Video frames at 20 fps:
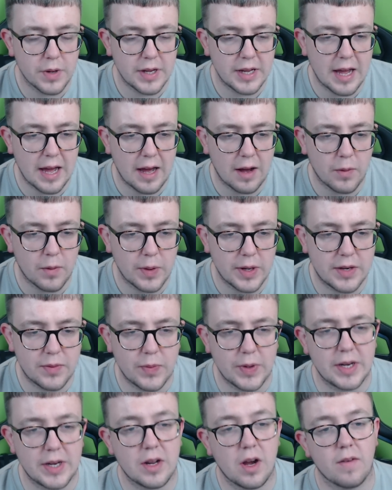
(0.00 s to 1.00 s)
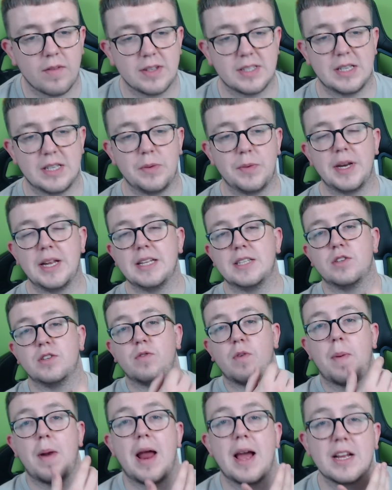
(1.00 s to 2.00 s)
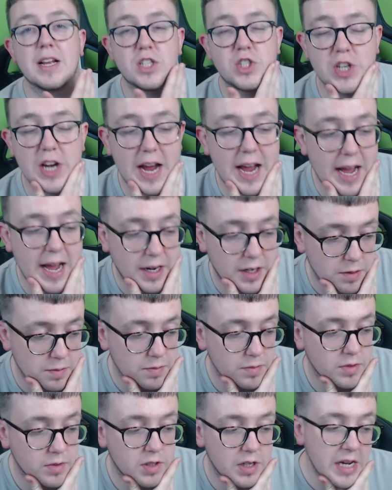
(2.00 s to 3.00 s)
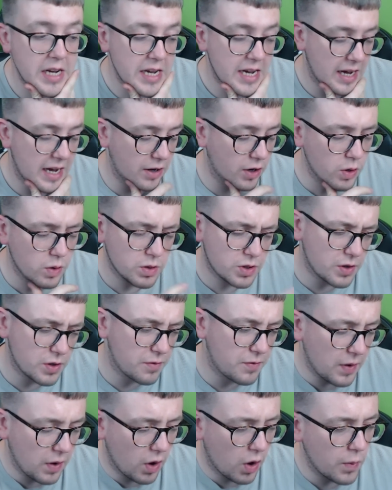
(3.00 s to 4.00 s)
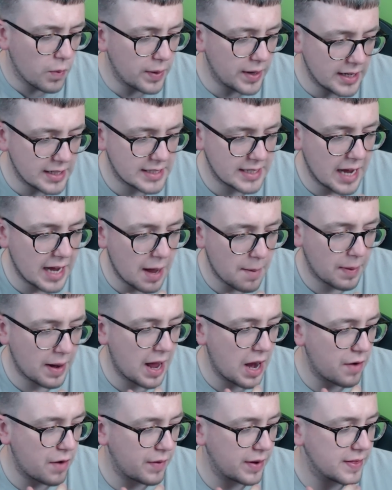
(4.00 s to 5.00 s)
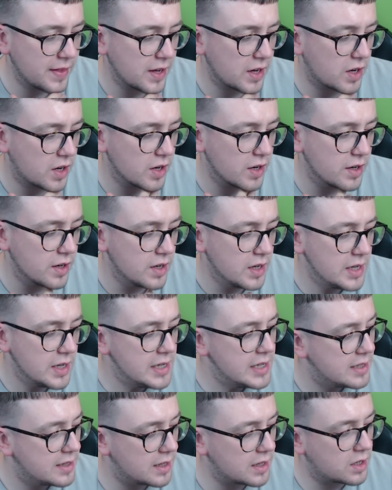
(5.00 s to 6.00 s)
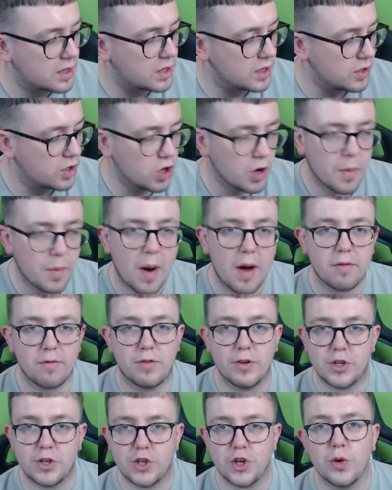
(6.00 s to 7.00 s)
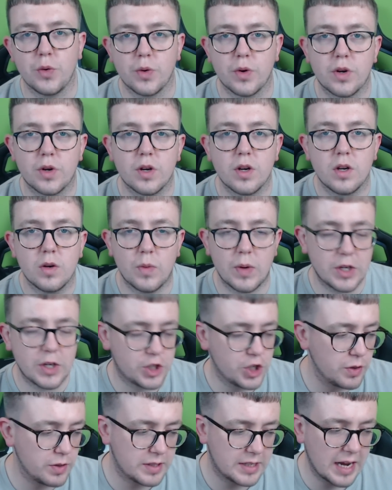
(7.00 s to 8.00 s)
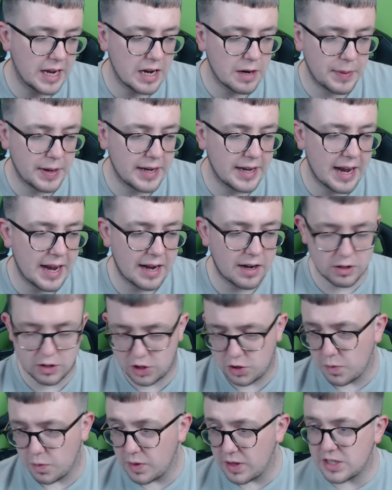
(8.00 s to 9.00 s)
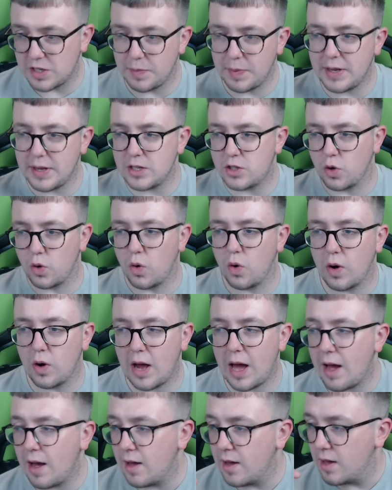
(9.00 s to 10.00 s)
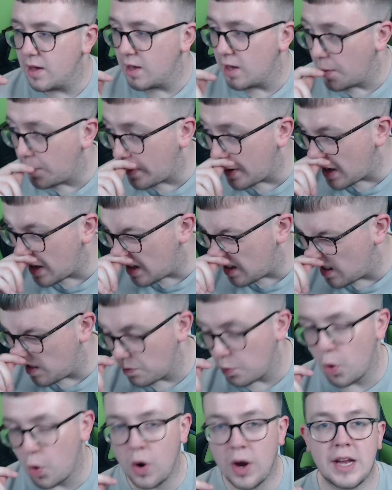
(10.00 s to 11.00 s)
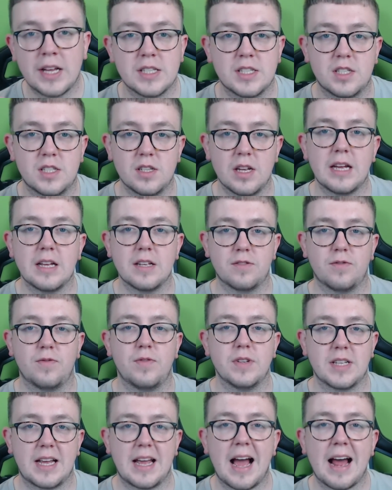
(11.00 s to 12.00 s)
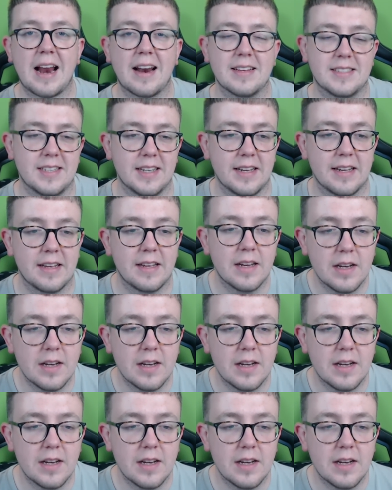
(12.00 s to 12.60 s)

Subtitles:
yeah, we obviously we need to replace Che Adams, and I also feel like we need to get a player in that can come on for Duke when Duke's getting a bit knackered. Someone that's a bit taller, a bit more his physicality.